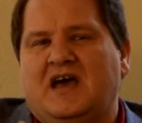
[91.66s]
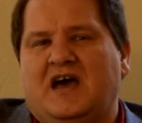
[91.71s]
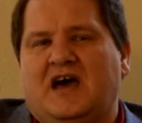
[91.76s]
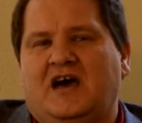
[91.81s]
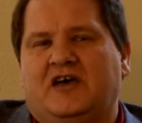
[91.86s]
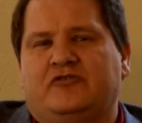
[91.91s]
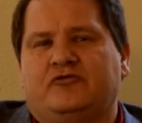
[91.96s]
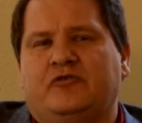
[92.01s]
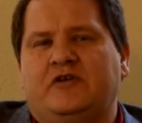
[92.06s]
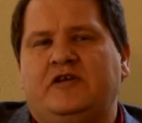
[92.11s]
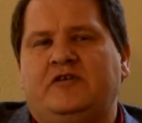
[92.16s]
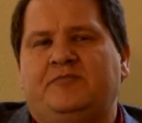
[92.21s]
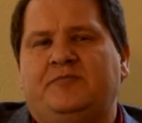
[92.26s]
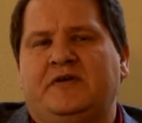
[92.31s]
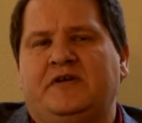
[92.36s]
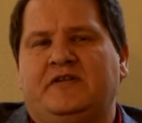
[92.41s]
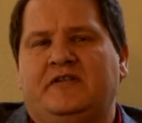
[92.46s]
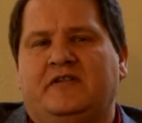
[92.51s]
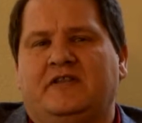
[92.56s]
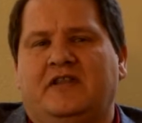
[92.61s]
As we've
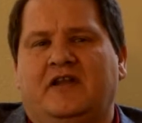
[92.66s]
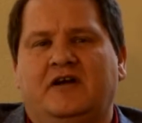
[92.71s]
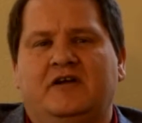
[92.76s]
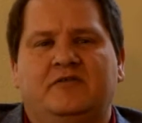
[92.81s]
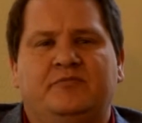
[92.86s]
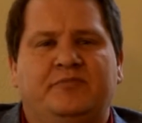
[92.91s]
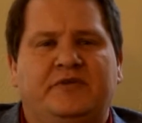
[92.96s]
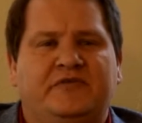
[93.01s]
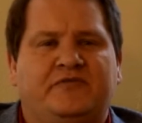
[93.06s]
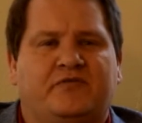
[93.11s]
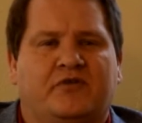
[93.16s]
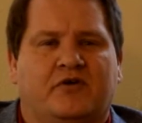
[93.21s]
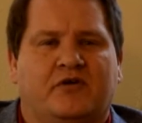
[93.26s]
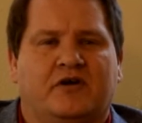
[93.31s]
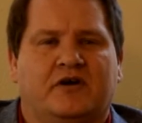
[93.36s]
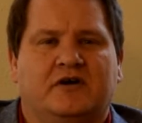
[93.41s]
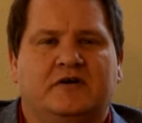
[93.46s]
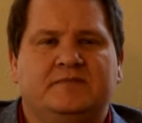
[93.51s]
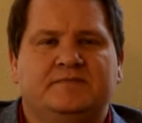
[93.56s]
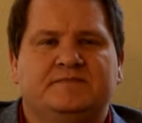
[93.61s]
be learned
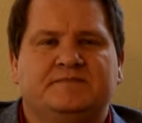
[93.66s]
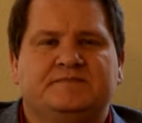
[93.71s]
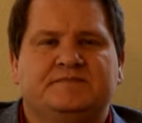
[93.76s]
before,